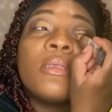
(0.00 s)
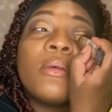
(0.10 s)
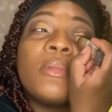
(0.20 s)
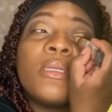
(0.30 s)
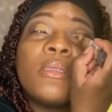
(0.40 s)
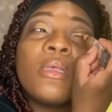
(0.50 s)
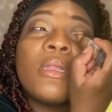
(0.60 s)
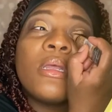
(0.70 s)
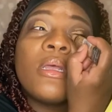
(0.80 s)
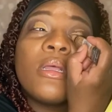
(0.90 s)
I'm just
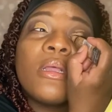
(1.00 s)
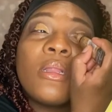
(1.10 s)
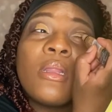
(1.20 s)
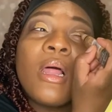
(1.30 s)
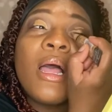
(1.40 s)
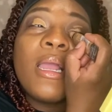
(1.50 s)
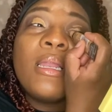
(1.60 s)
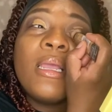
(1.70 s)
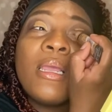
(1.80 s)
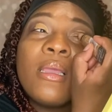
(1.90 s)
gonna line
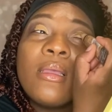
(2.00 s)
it.